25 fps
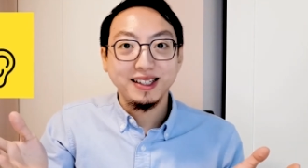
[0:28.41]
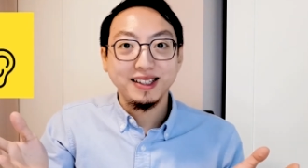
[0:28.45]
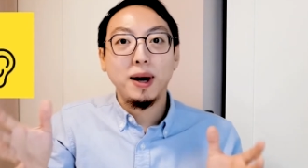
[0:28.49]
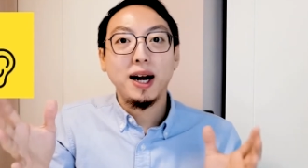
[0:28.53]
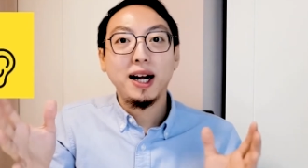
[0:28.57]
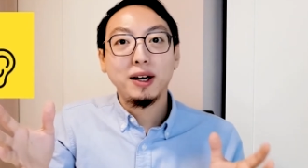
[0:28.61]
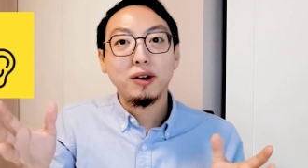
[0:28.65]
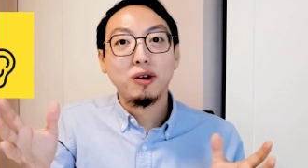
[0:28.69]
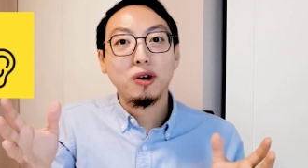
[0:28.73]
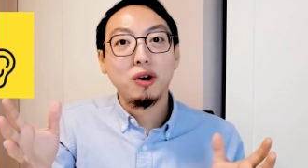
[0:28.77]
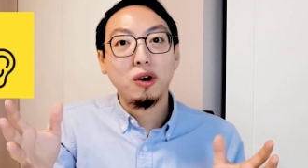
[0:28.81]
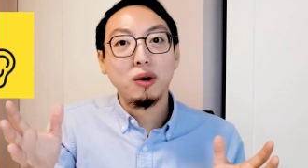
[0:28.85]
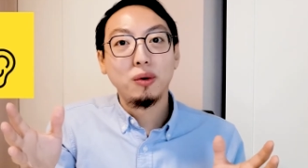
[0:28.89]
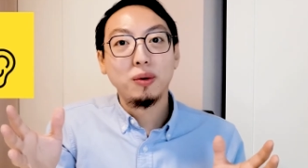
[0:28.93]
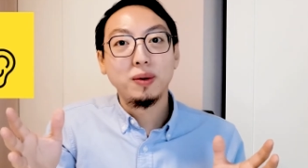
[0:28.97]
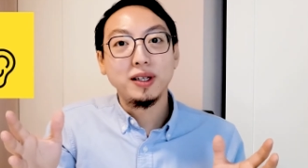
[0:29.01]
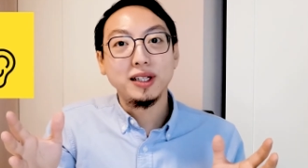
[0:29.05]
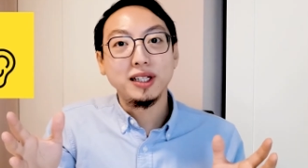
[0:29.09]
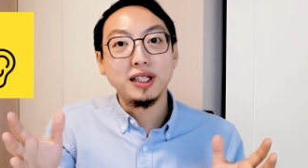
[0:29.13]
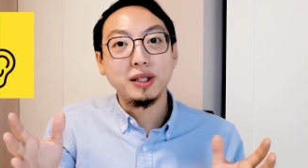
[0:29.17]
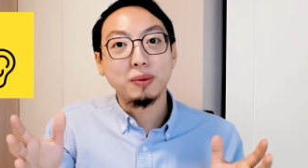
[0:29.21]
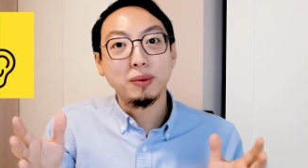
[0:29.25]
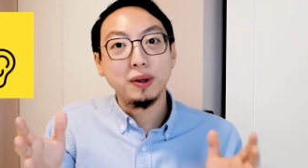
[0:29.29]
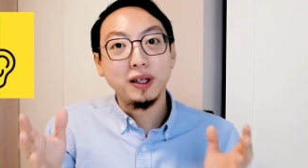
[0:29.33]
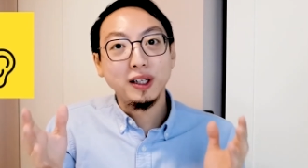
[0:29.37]
My goal
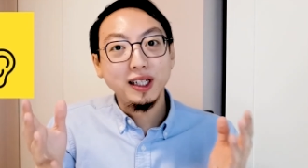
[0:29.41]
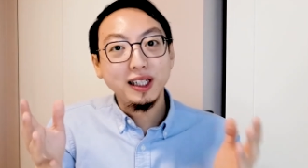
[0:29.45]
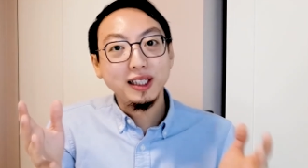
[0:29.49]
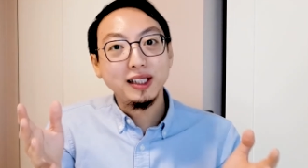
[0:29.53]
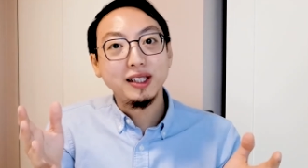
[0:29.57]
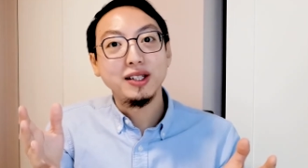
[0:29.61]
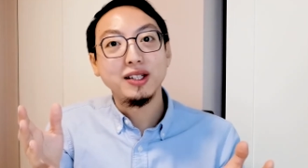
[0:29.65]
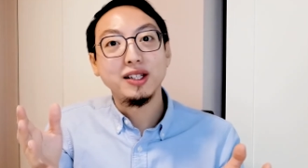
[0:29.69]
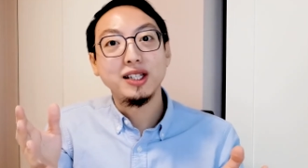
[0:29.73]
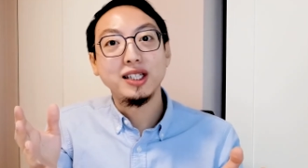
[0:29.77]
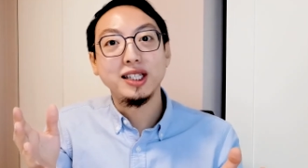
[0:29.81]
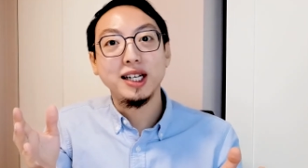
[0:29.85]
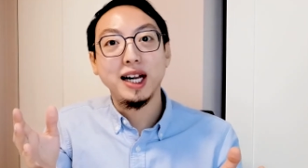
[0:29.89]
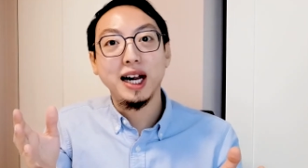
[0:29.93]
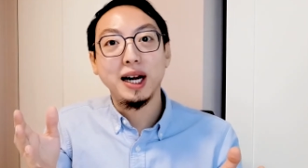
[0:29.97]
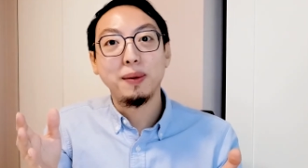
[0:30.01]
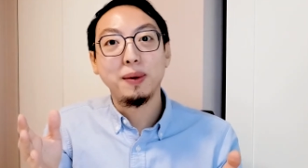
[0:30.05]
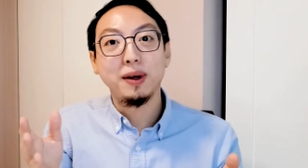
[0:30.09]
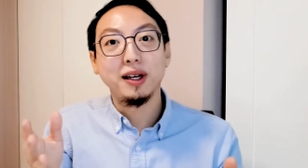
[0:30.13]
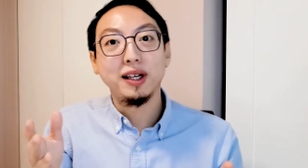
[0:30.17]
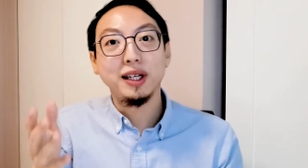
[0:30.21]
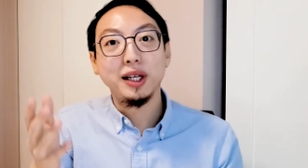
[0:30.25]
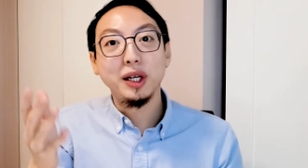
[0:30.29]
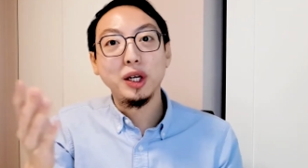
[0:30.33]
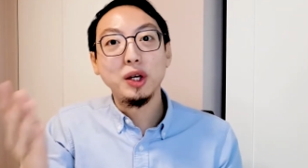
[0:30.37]
was really to share
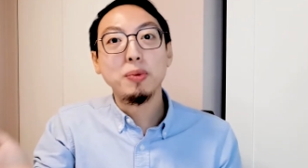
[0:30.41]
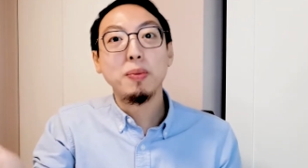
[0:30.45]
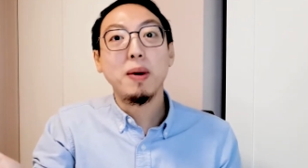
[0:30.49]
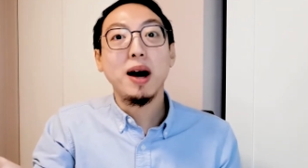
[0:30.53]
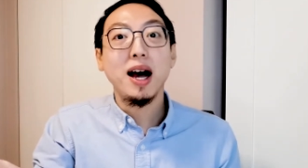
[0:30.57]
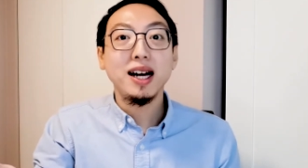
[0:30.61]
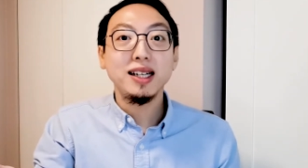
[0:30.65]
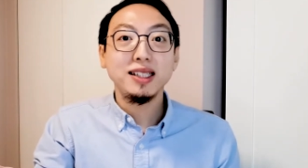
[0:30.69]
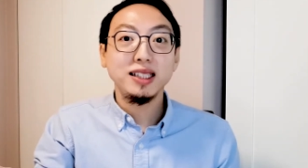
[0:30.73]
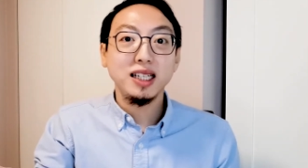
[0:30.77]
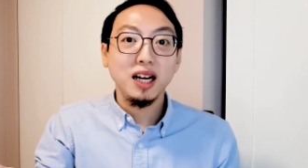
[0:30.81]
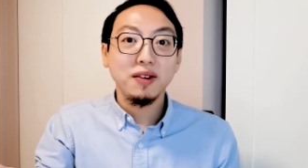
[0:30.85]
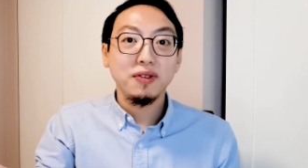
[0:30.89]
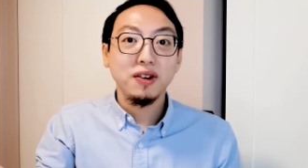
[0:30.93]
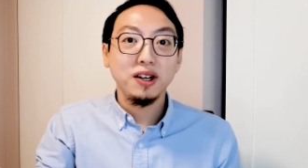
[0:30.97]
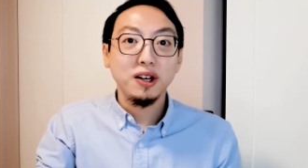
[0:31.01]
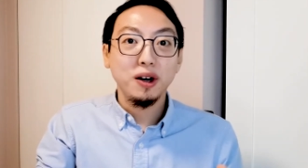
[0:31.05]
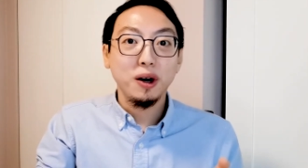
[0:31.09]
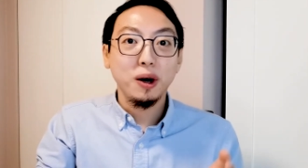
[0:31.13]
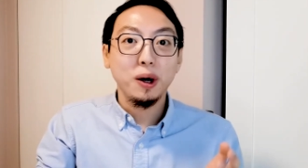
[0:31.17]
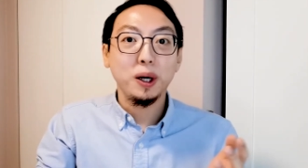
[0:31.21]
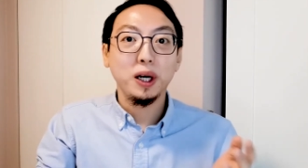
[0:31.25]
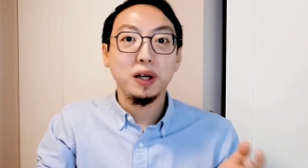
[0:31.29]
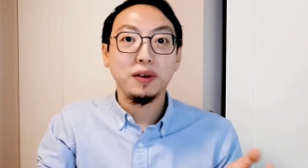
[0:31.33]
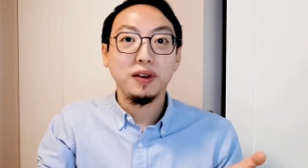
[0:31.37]
with you my deaf and
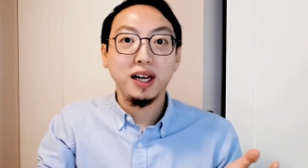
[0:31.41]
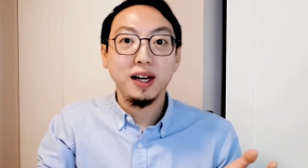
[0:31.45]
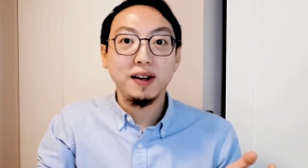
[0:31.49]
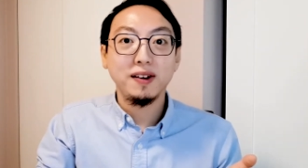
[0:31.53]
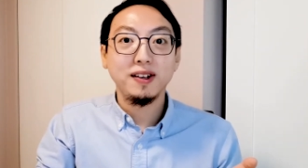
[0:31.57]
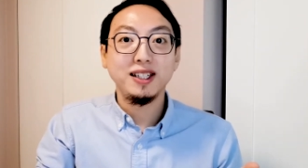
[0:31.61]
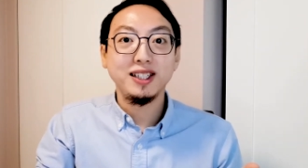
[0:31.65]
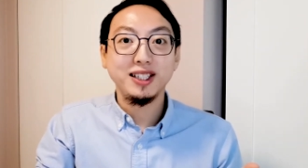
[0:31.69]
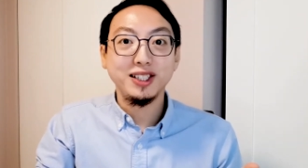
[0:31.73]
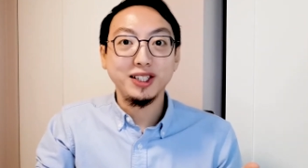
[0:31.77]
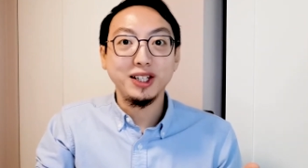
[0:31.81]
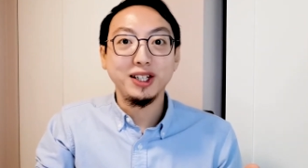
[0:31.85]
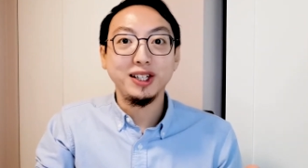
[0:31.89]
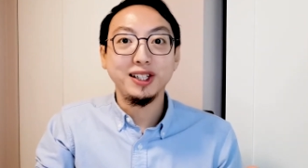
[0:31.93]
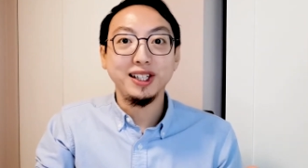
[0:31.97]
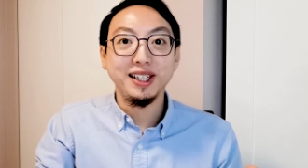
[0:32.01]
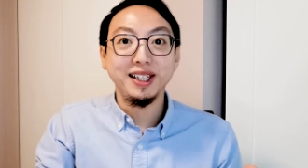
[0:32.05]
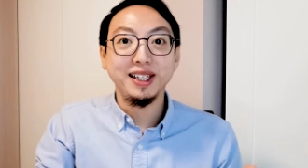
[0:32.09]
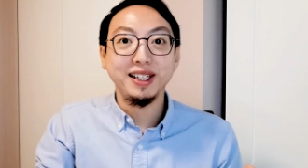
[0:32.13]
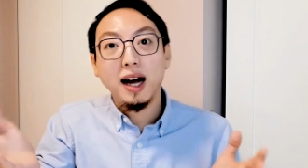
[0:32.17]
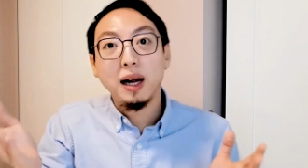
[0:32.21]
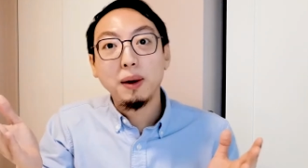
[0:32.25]
hard of hearing journey.